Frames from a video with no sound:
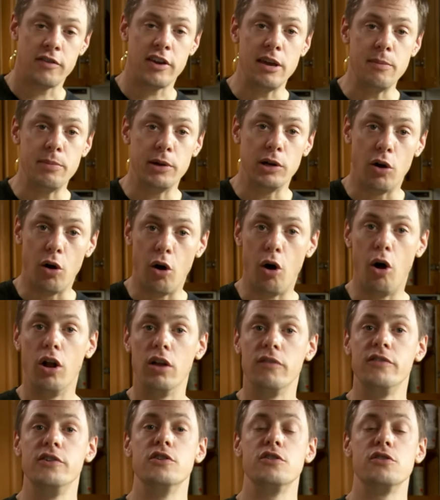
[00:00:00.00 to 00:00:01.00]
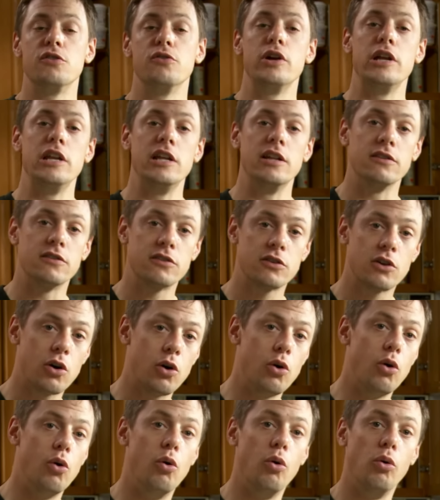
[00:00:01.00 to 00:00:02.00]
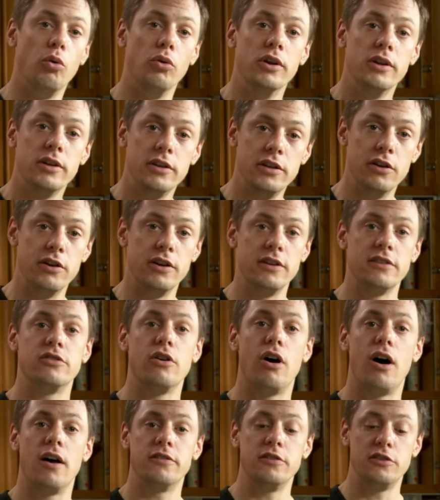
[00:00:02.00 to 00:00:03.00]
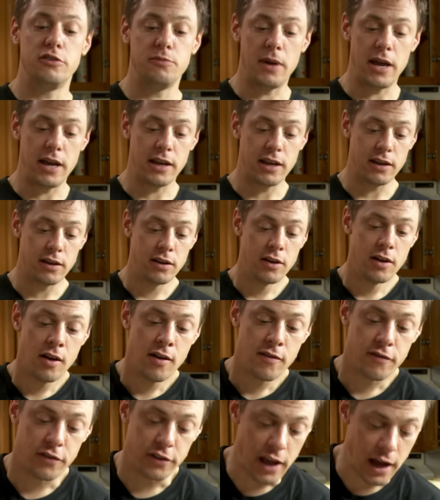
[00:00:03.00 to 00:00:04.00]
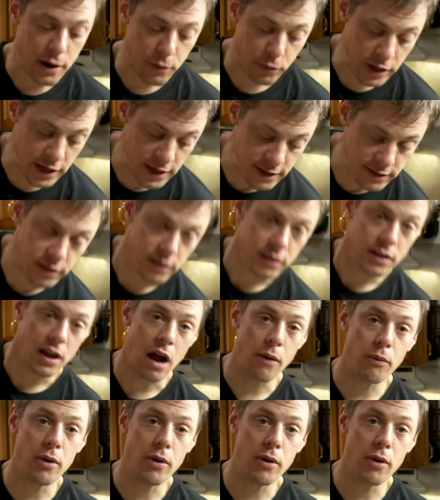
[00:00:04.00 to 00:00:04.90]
of keeping all of your ingredients cold during sausage making. For that reason, I